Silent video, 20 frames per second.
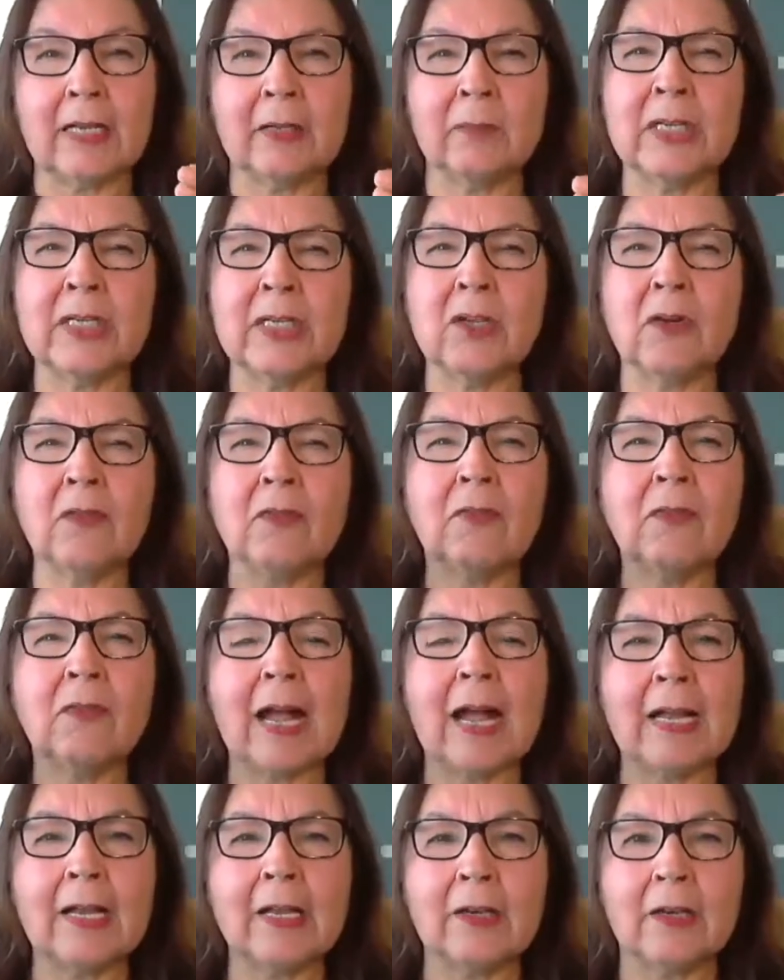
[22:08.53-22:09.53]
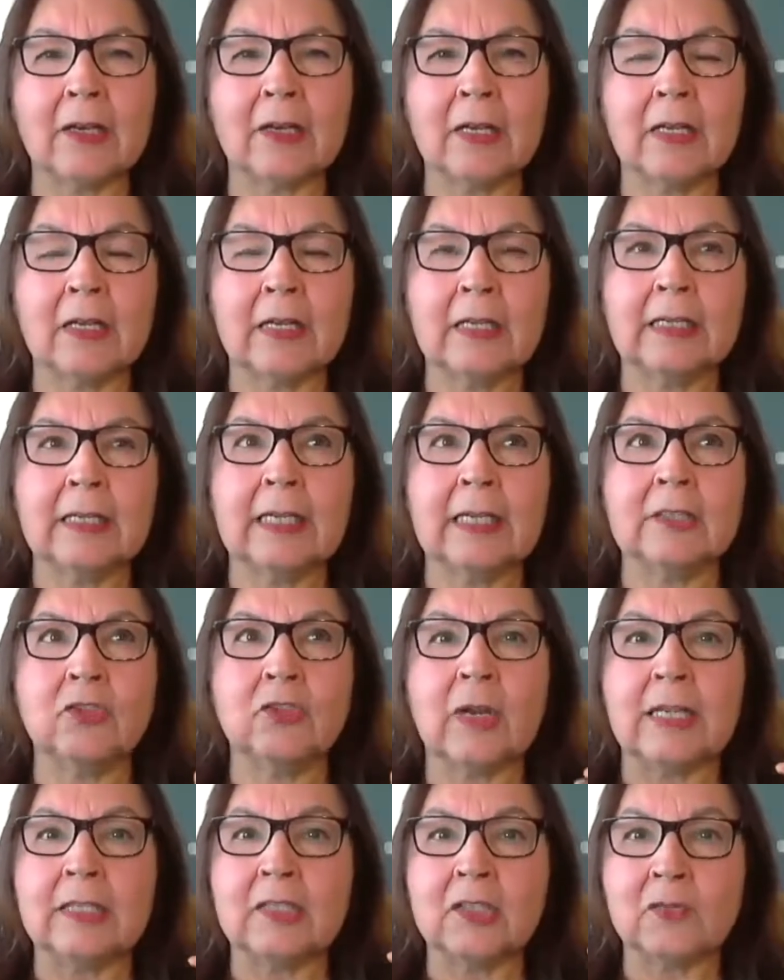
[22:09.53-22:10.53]
And we know fire can
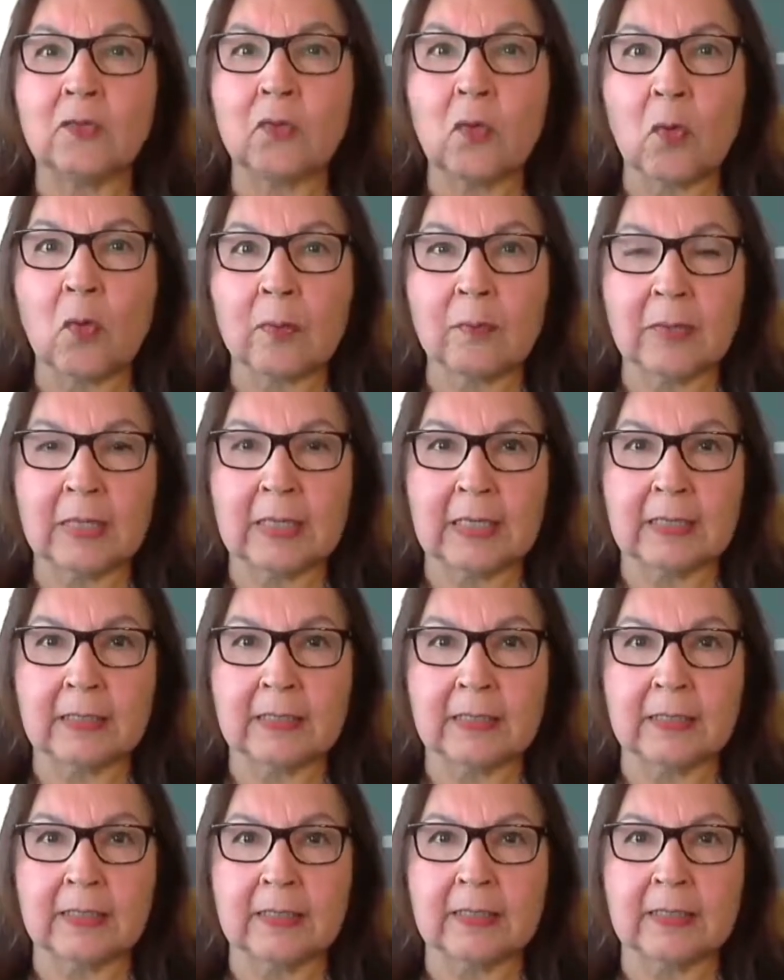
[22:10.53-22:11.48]
transform things.